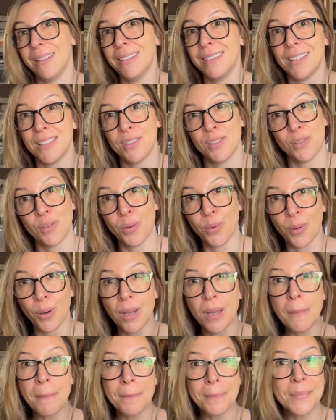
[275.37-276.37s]
there's no
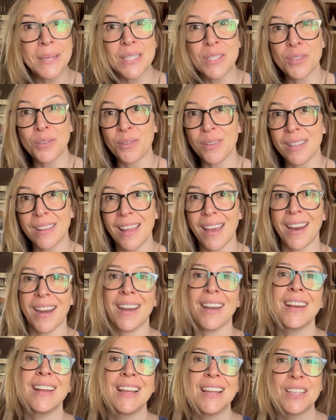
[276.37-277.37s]
mystery
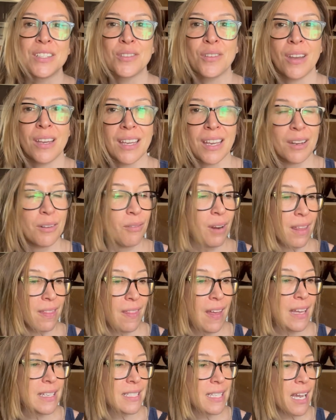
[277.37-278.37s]
there, so I can write
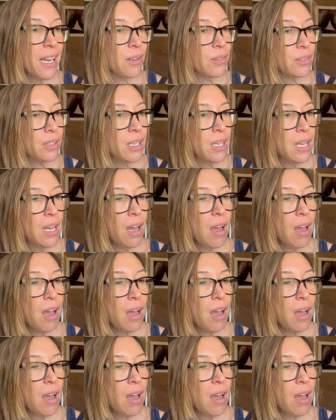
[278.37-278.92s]
that down.